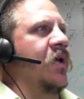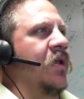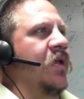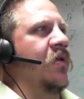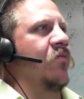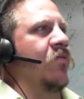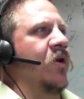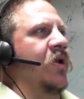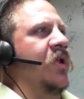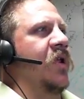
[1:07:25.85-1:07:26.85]
And then
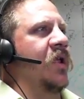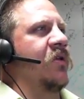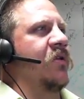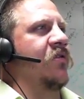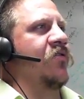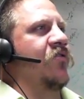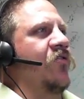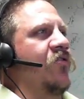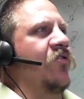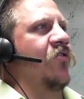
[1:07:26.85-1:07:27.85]
we're going to need to
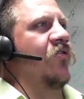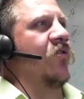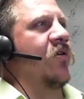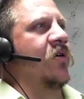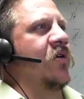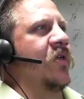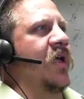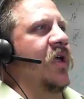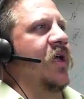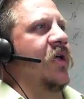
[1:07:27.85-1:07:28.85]
trunk
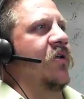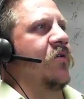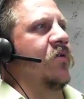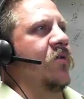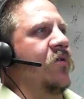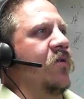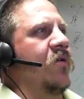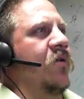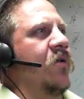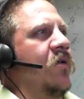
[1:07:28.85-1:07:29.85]
that
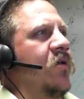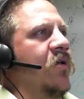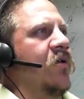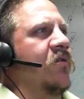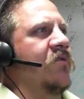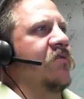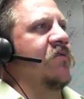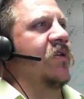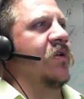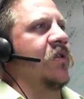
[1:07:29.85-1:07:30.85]

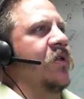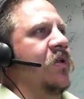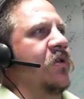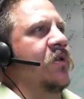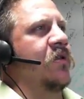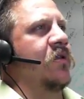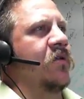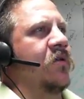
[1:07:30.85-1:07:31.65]
ceiling